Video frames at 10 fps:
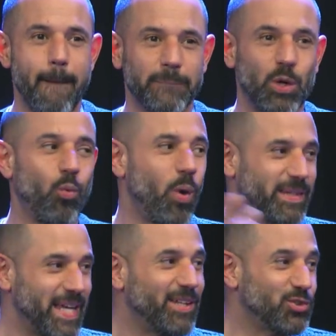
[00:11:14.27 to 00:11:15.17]
you know
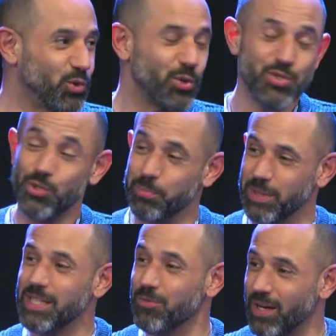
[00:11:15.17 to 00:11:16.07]
what that tour should
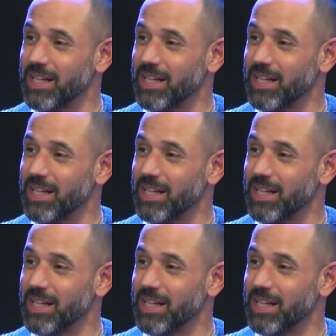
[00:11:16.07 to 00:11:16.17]
be, right?